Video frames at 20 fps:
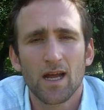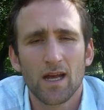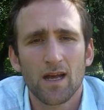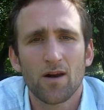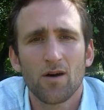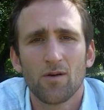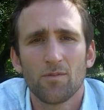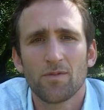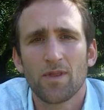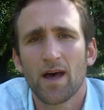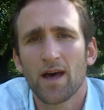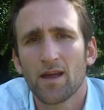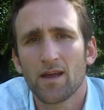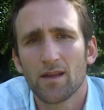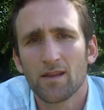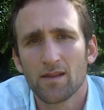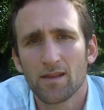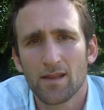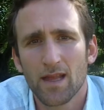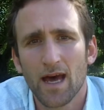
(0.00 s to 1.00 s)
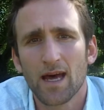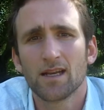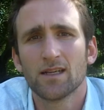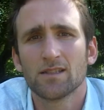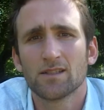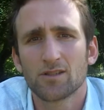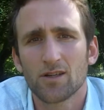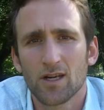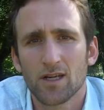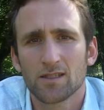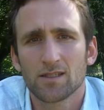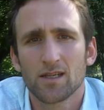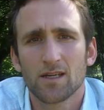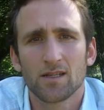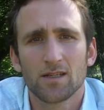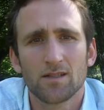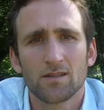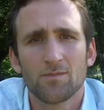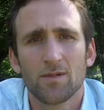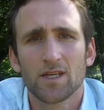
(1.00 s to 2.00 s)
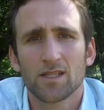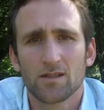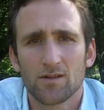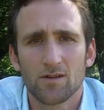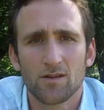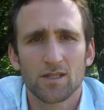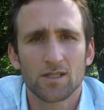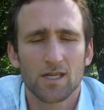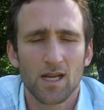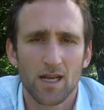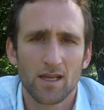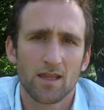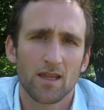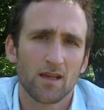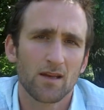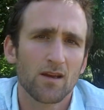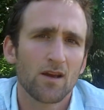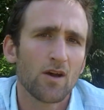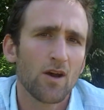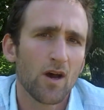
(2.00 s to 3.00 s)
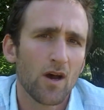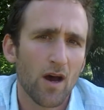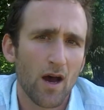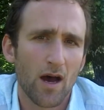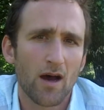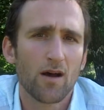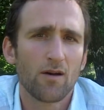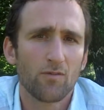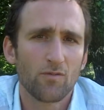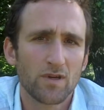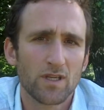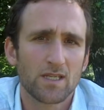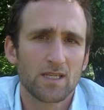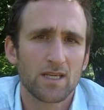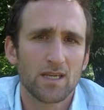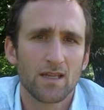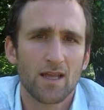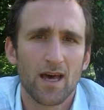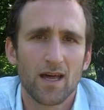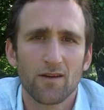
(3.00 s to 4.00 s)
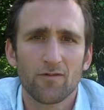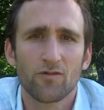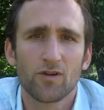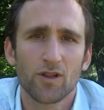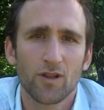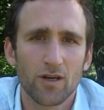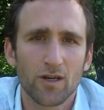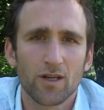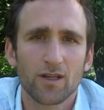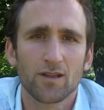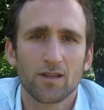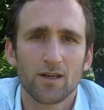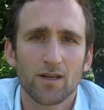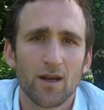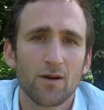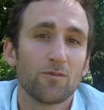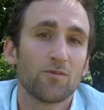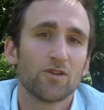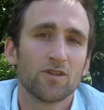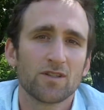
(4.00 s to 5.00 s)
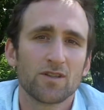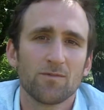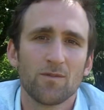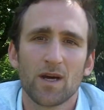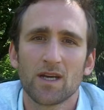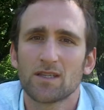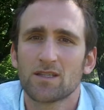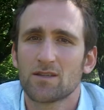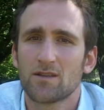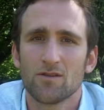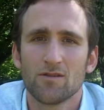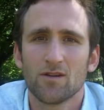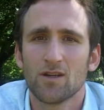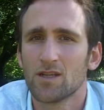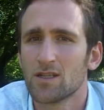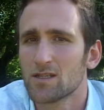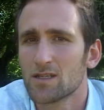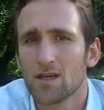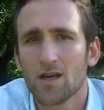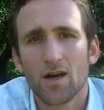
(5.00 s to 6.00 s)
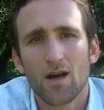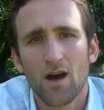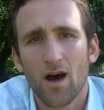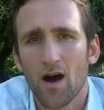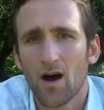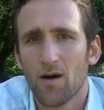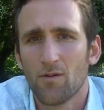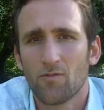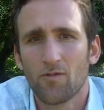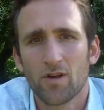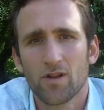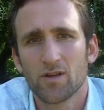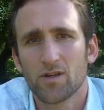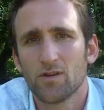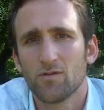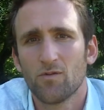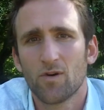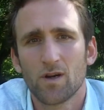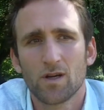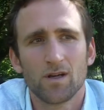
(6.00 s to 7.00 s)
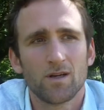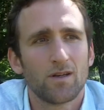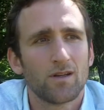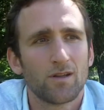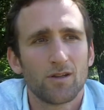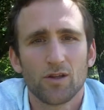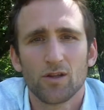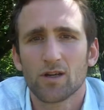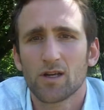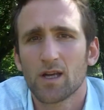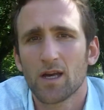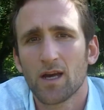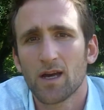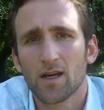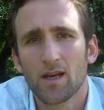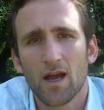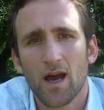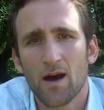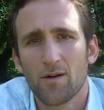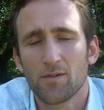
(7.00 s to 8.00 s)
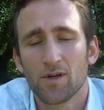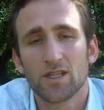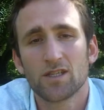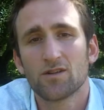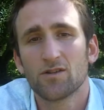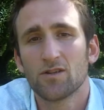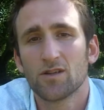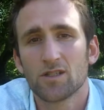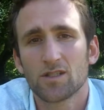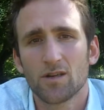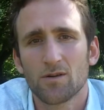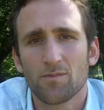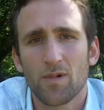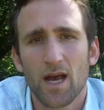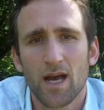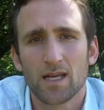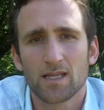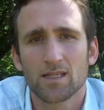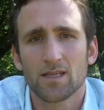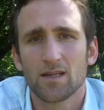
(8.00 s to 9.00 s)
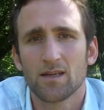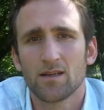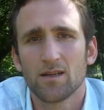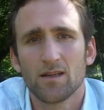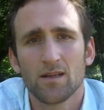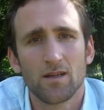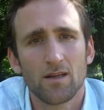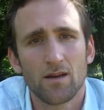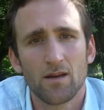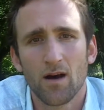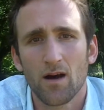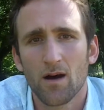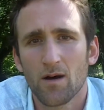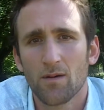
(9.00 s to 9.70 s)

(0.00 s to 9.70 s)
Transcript: and I hope that that is translated to my students. And I think we see that if we look at the numbers of my students, whether you want to look at how many students are passing